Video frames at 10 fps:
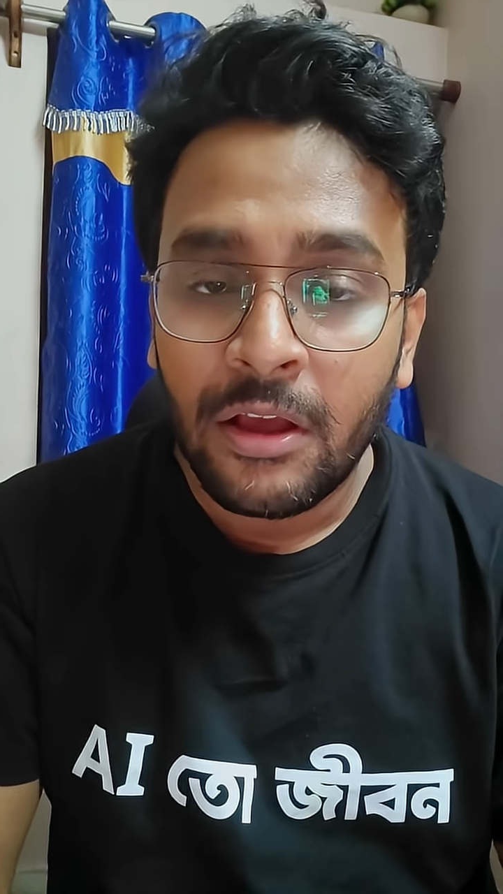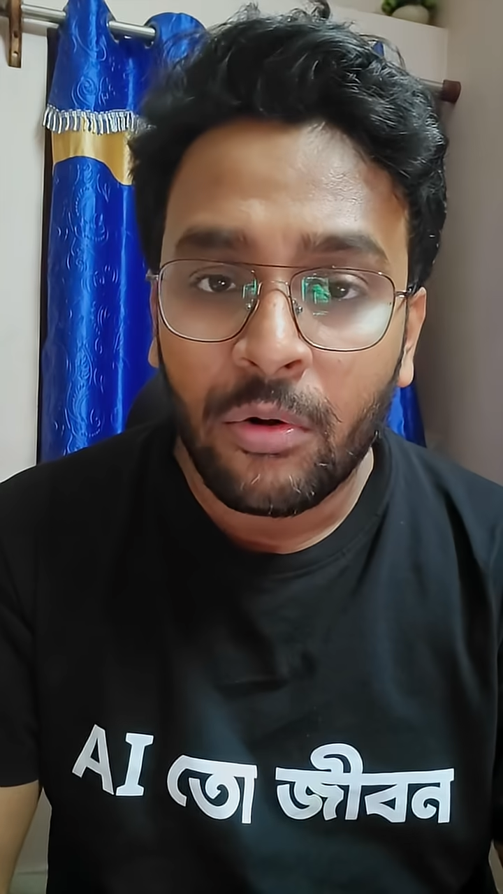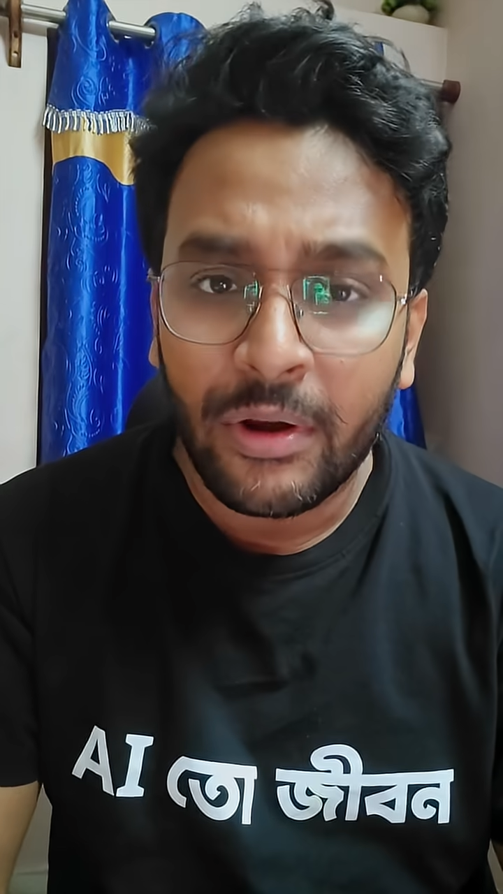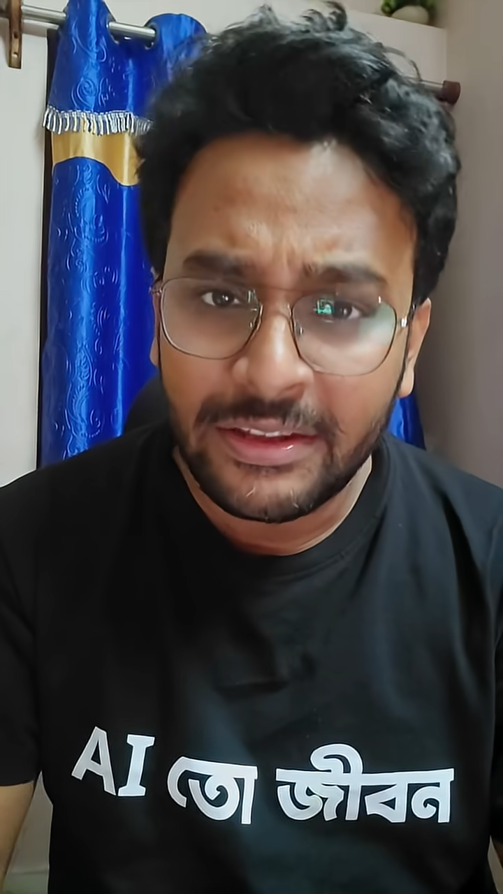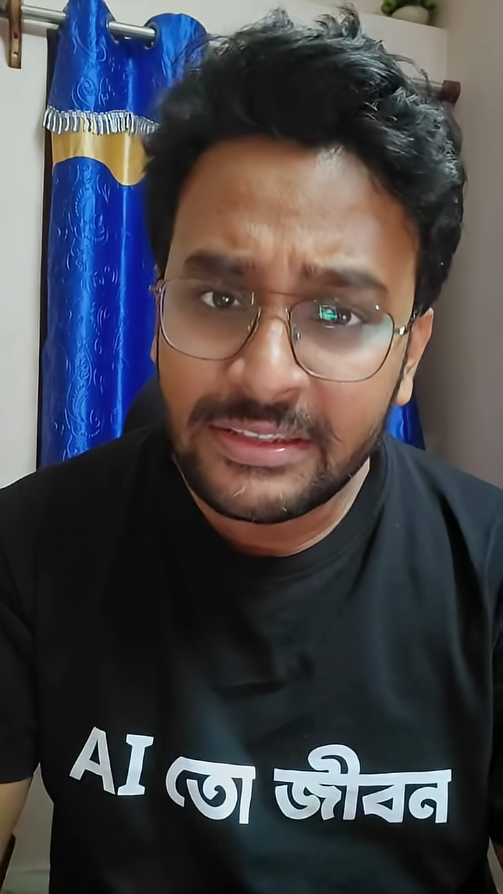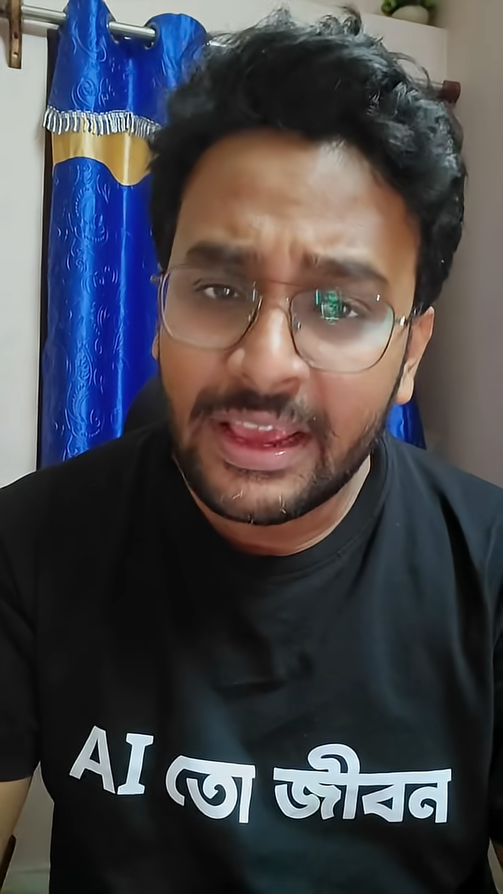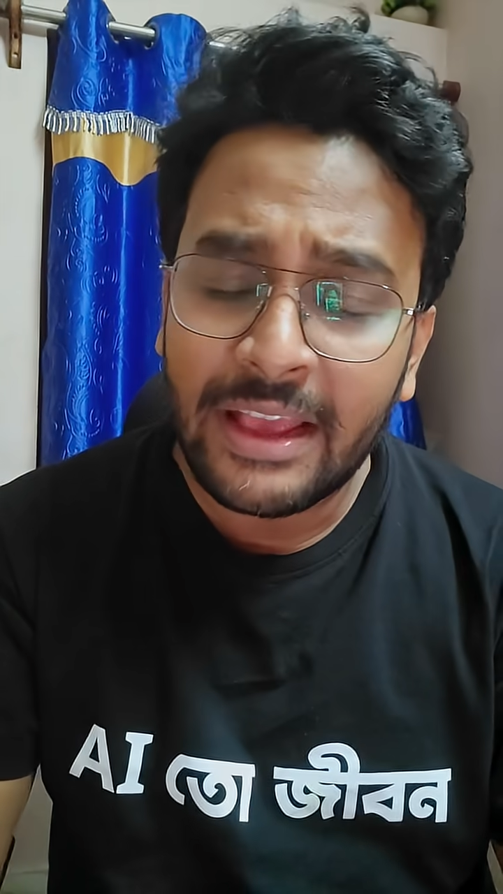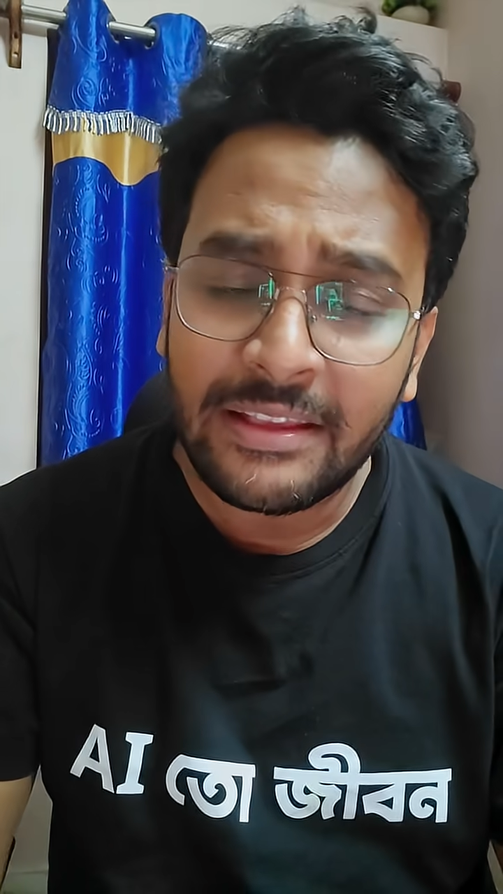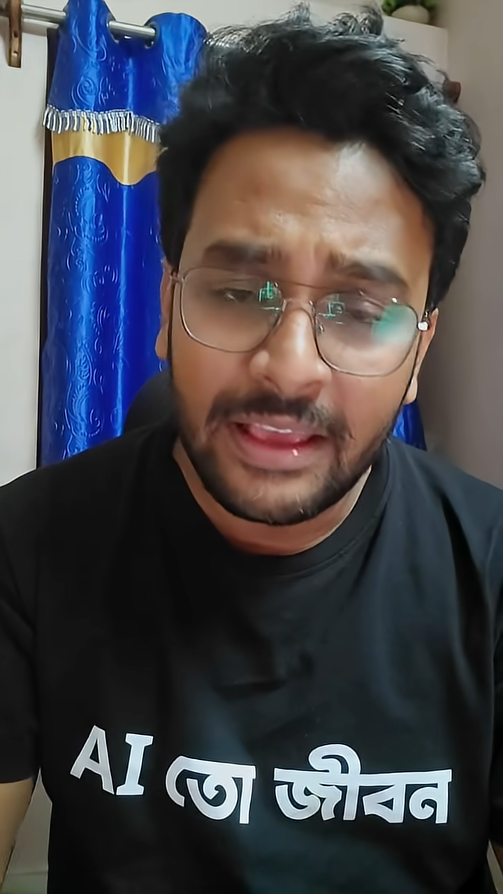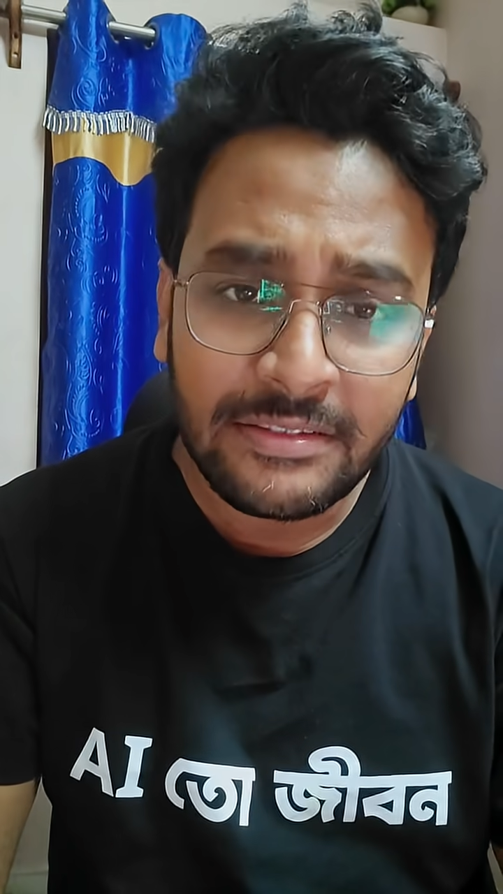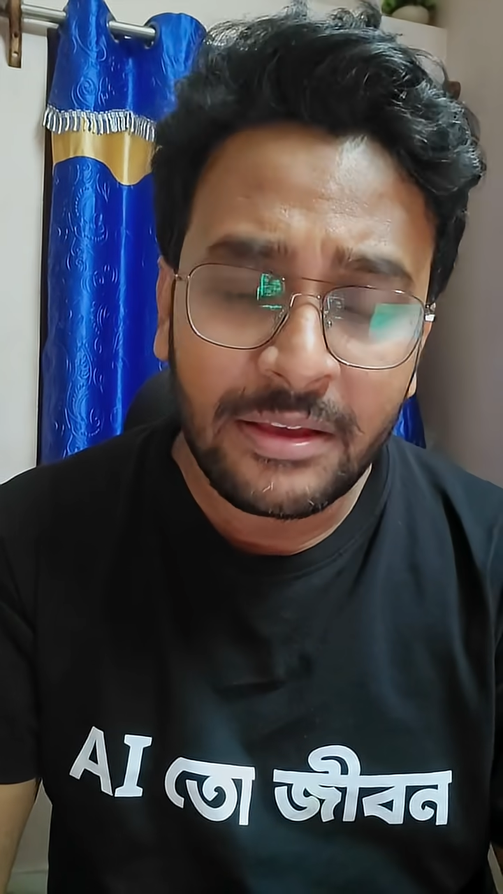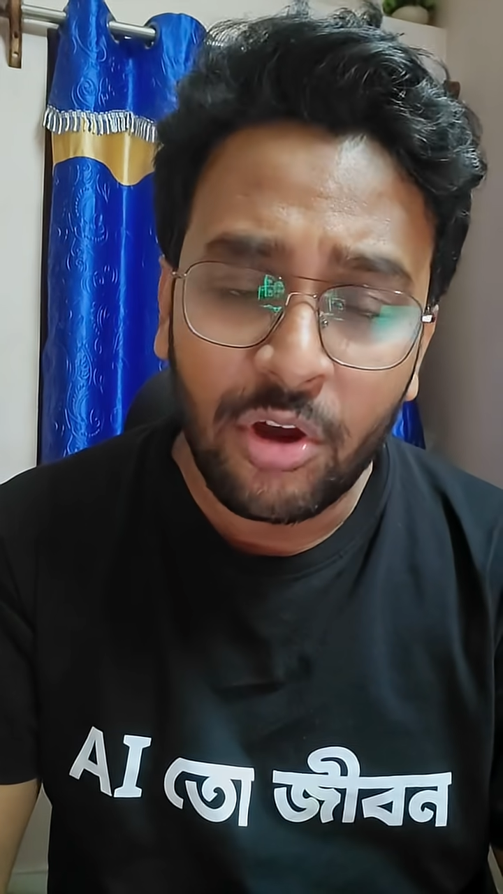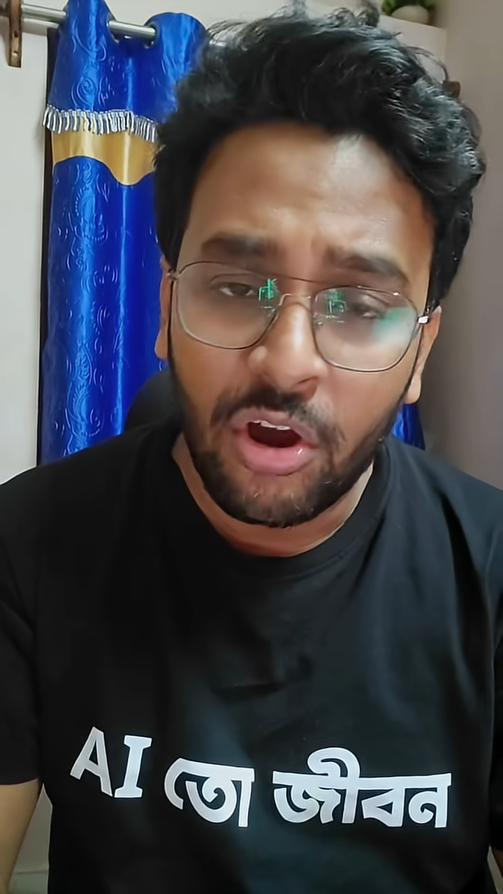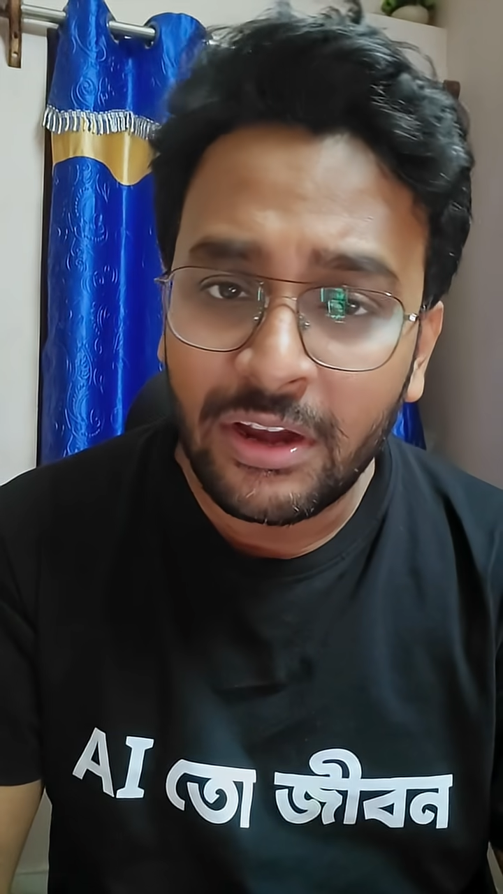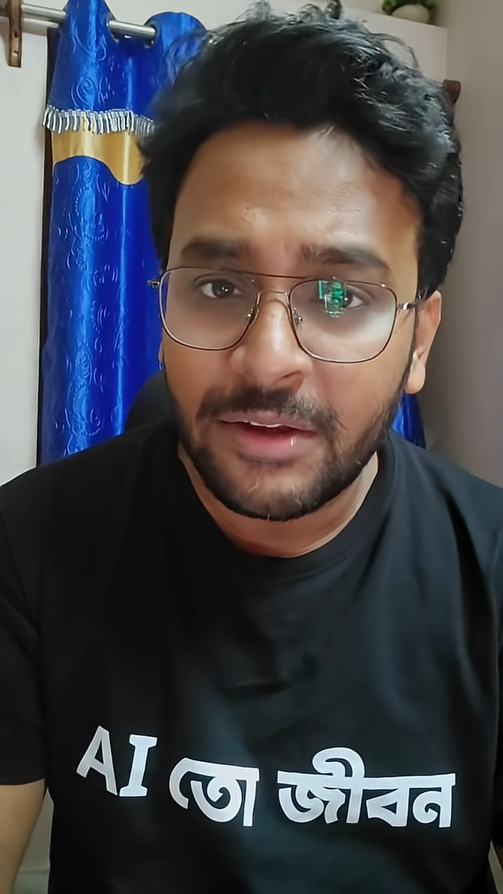What is the exam
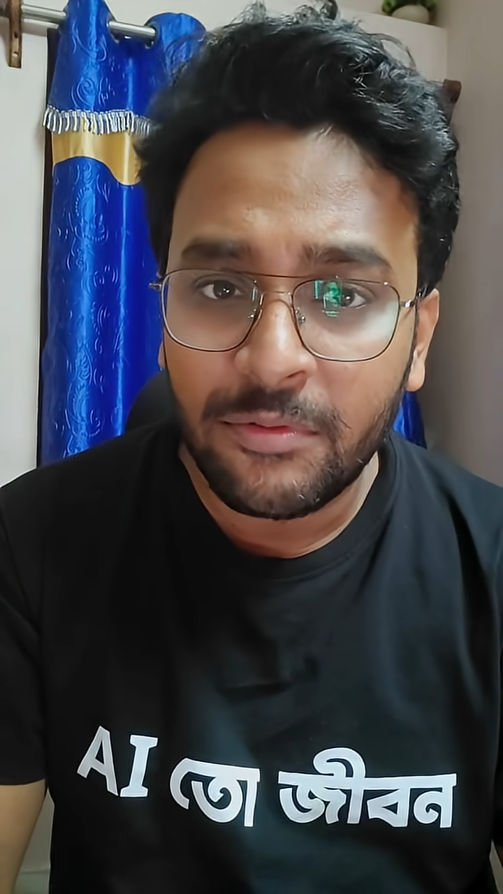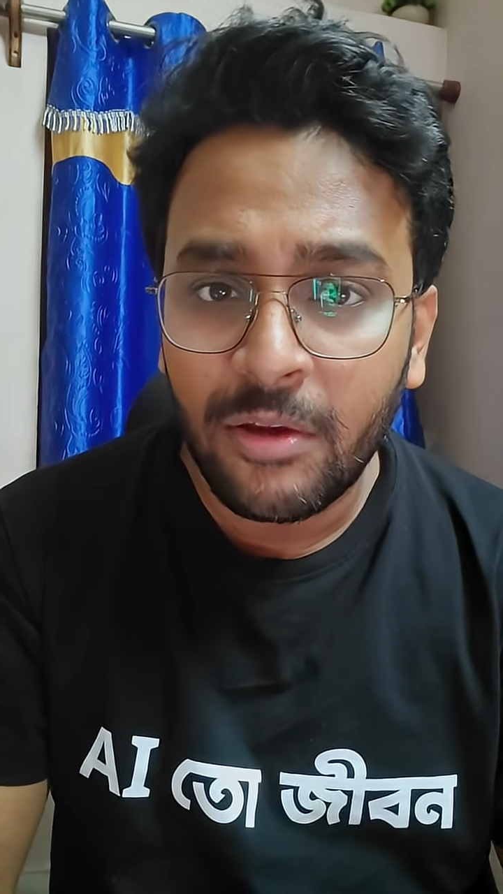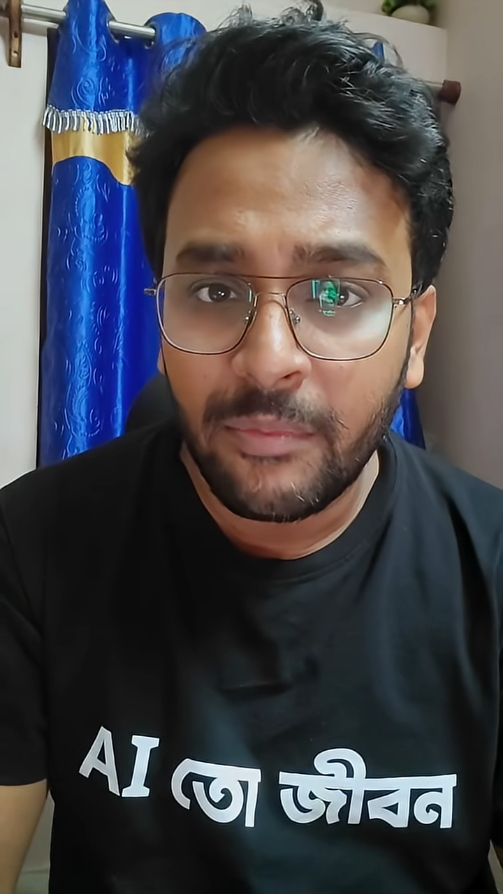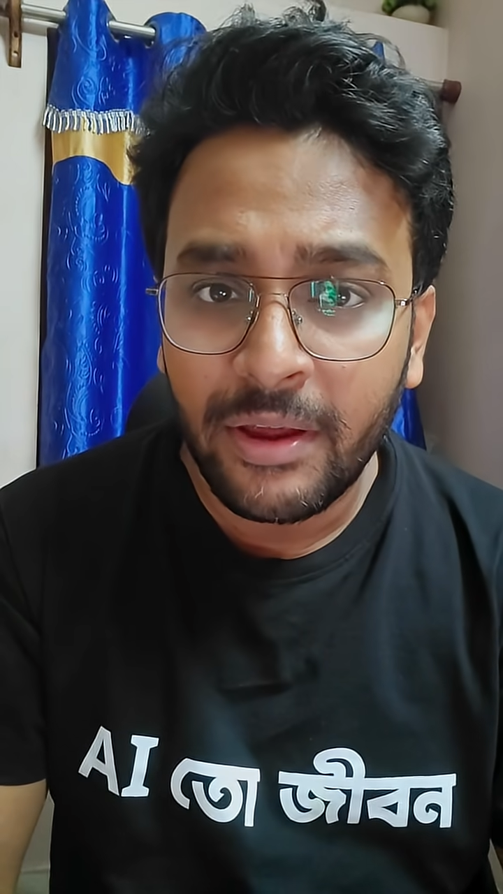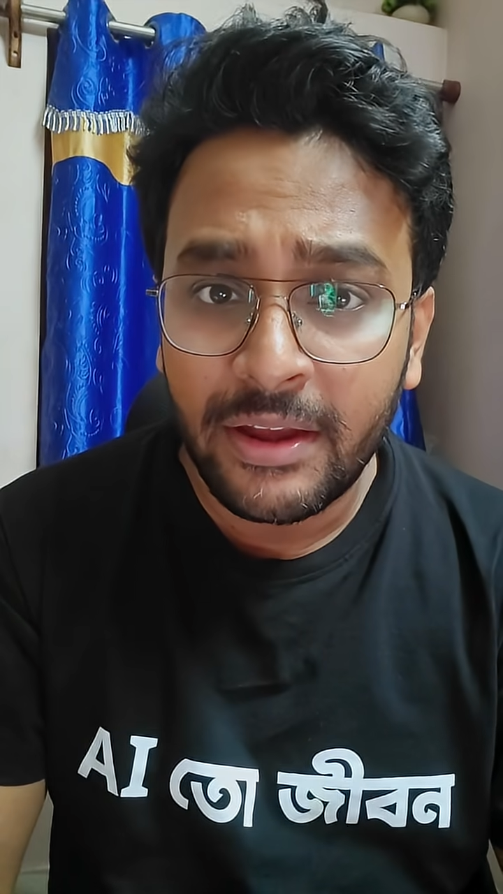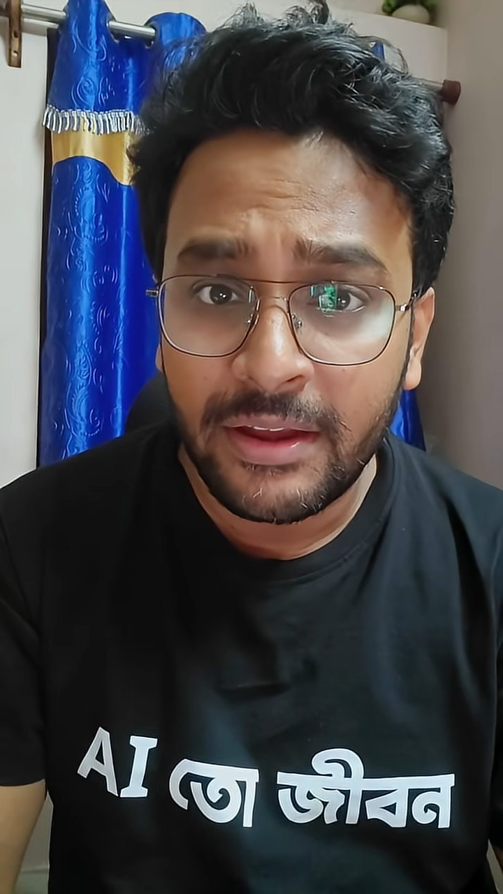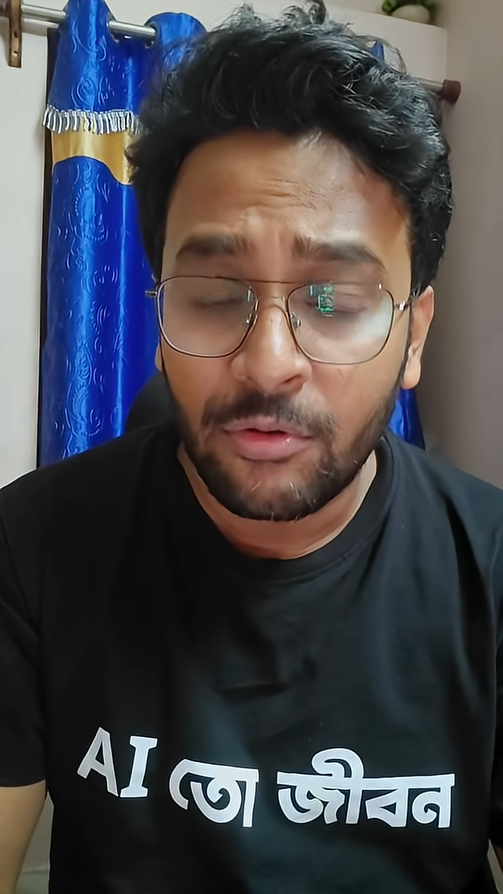hall environment?